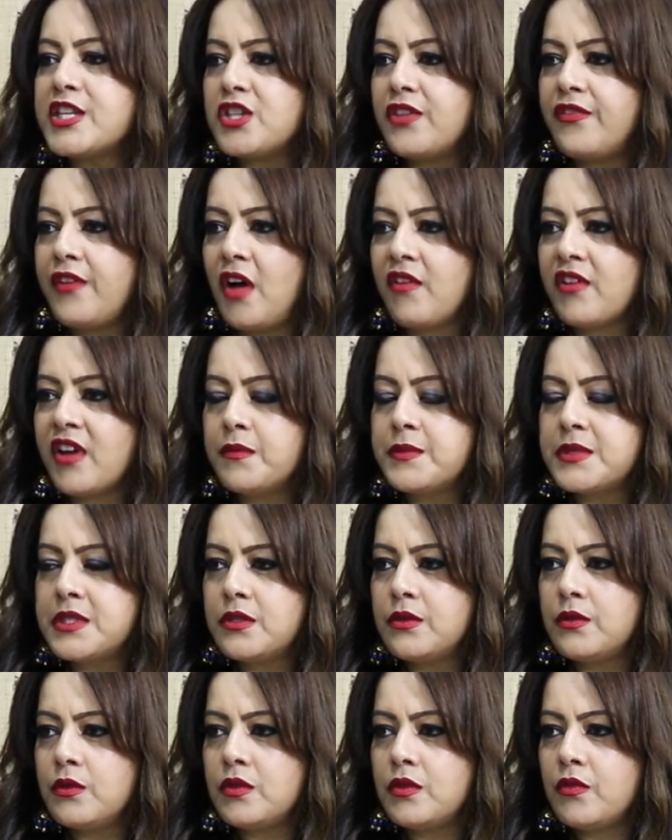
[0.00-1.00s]
so that all
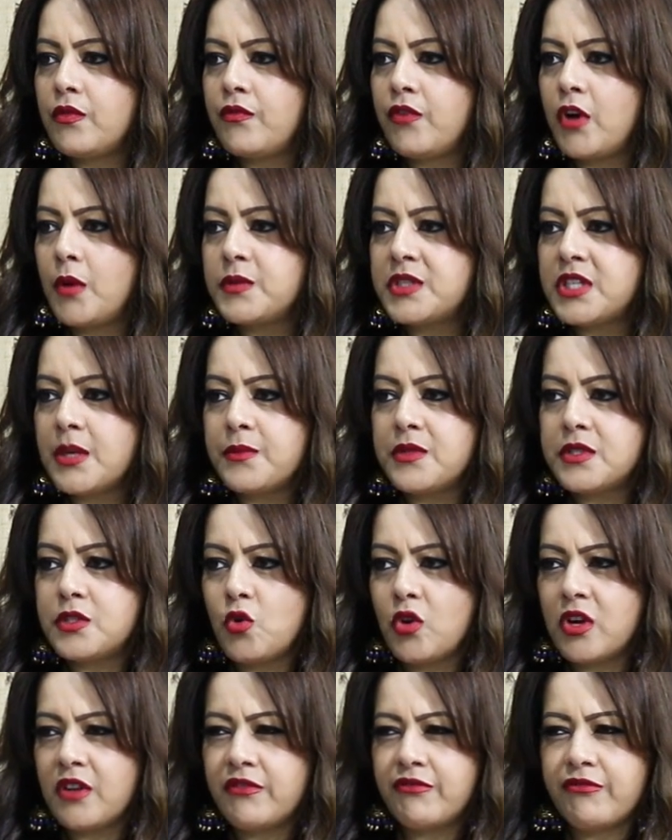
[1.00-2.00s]
comes from some
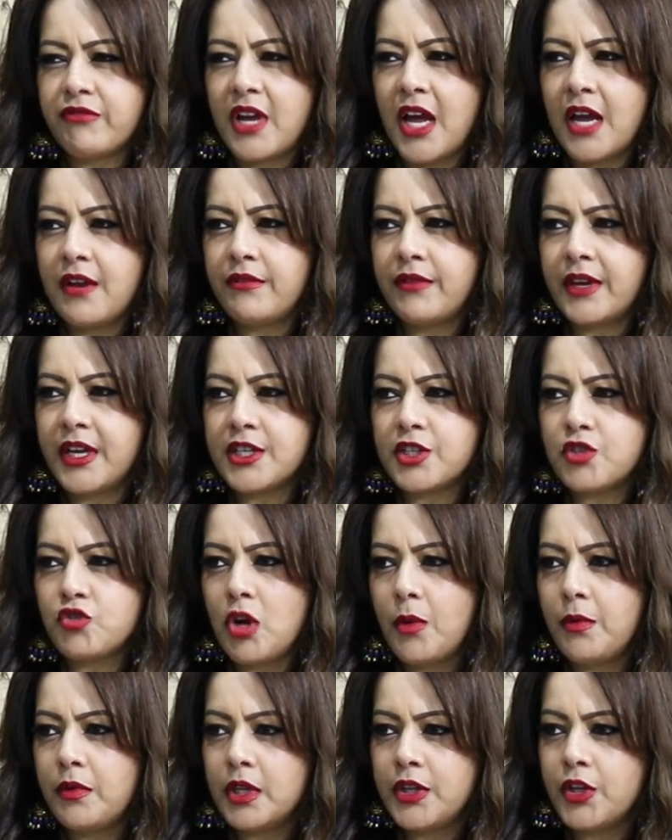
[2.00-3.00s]
sort of kind of, I guess,
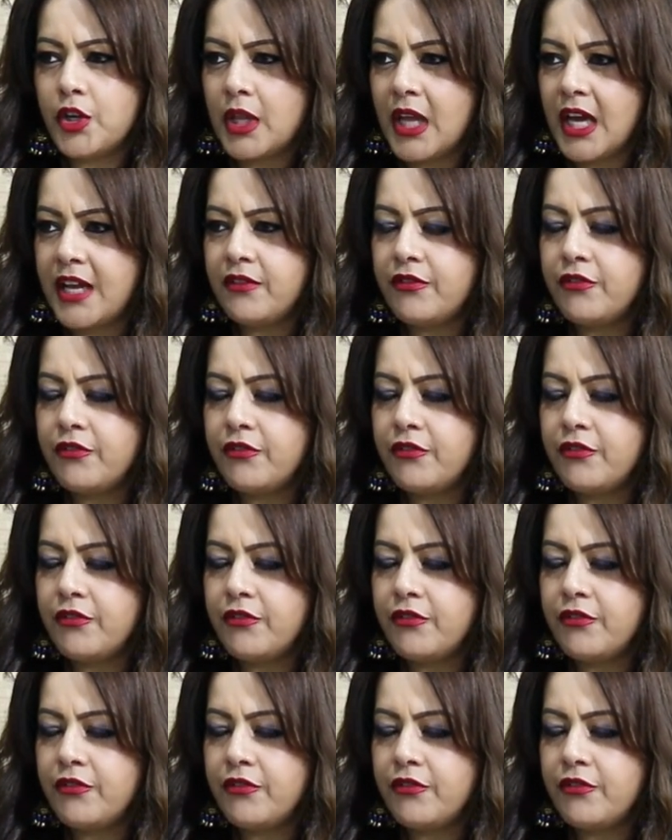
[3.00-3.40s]
trouble in their life.